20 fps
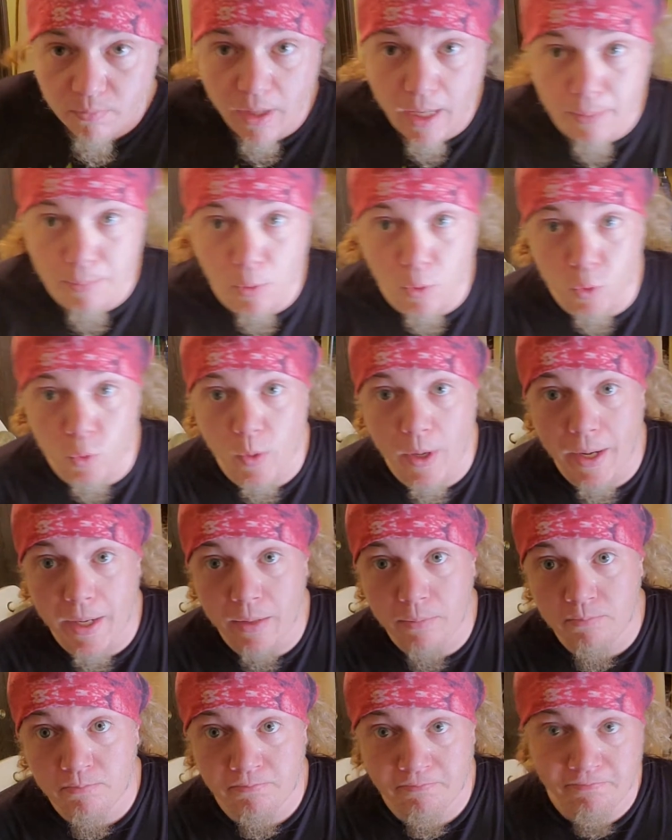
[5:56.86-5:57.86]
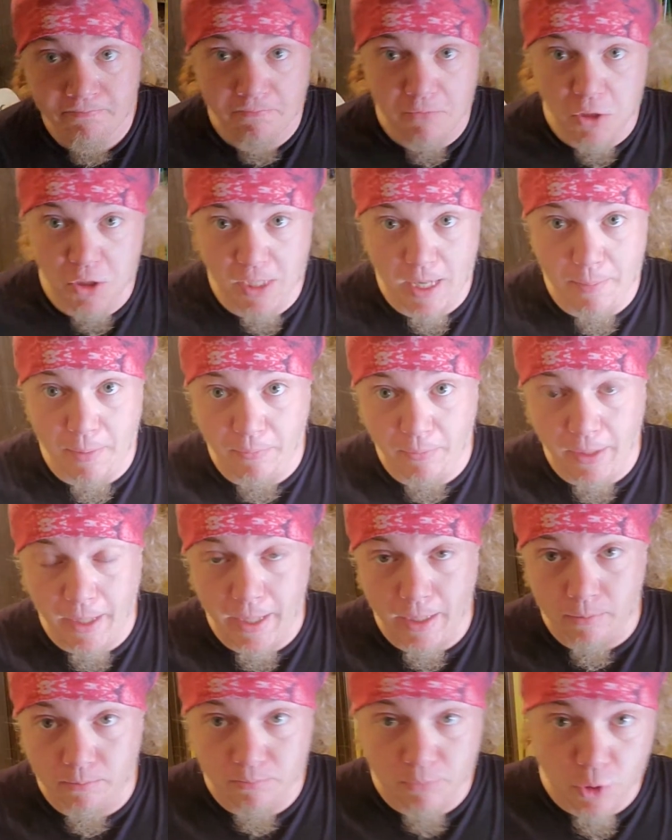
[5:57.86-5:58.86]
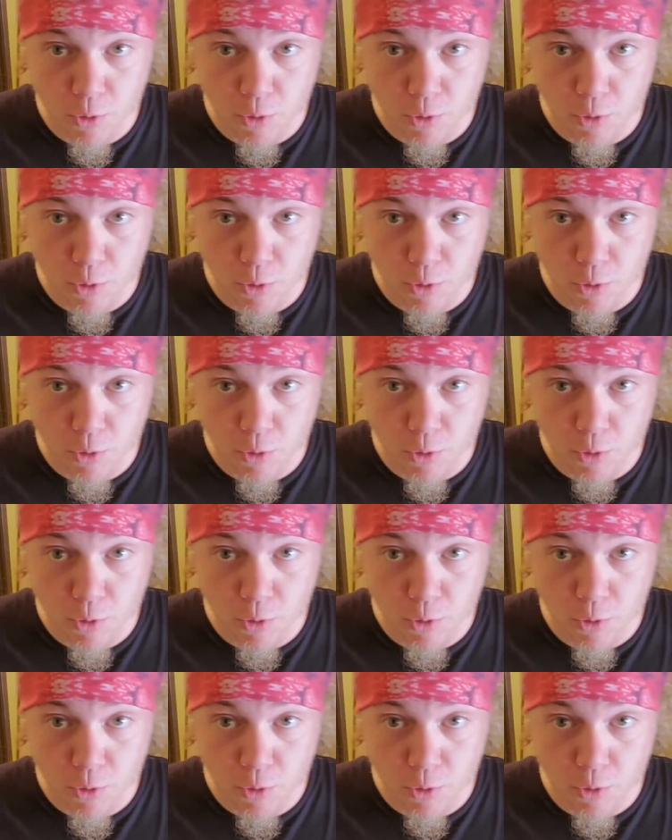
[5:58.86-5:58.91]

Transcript: Flagpole's ready. Just got my flag.